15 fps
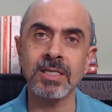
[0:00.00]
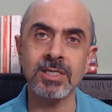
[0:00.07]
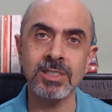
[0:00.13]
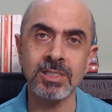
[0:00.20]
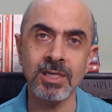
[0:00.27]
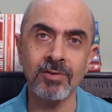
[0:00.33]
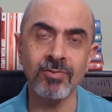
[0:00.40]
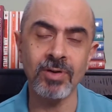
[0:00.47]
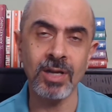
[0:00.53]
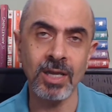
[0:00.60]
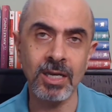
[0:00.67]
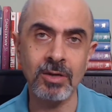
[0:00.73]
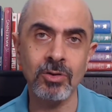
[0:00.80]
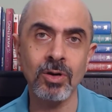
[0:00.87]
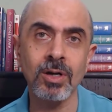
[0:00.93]
a shift
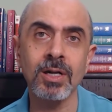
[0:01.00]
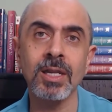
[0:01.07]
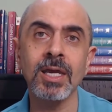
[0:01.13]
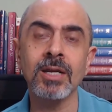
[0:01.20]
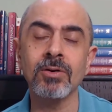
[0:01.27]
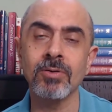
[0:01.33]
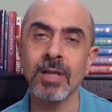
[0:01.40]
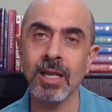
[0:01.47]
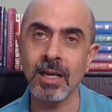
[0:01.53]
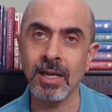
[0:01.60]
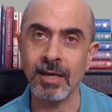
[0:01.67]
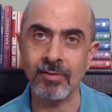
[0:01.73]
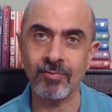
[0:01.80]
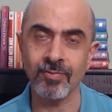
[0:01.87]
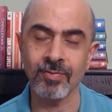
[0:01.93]
in your day-to-day
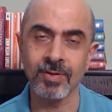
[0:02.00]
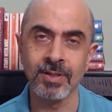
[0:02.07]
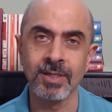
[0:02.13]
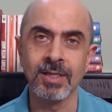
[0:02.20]
life.